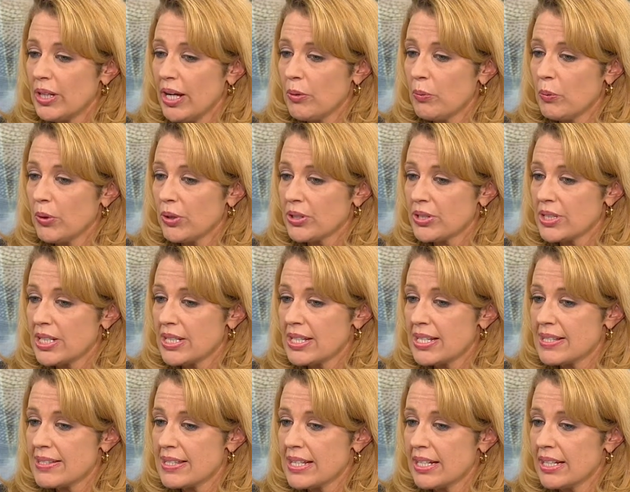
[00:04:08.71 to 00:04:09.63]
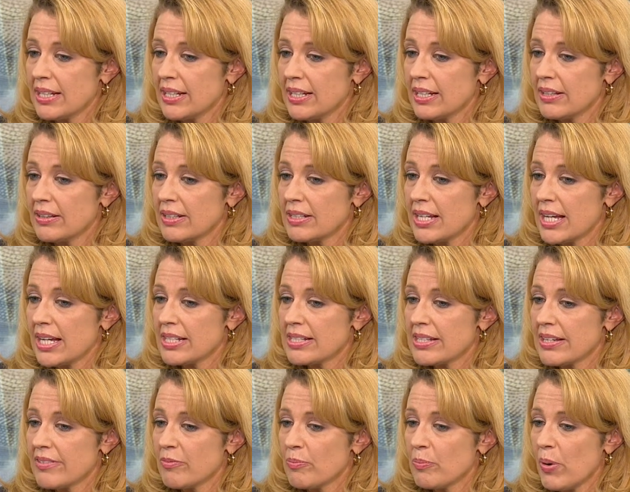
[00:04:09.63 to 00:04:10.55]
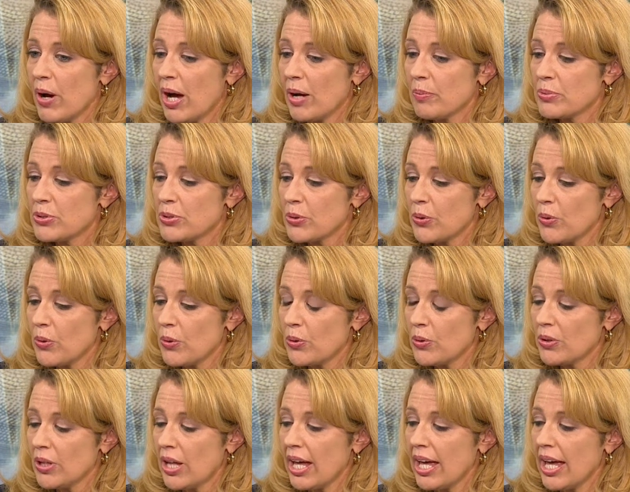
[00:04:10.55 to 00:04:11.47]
I worked in the Senate in the days of Bob Dole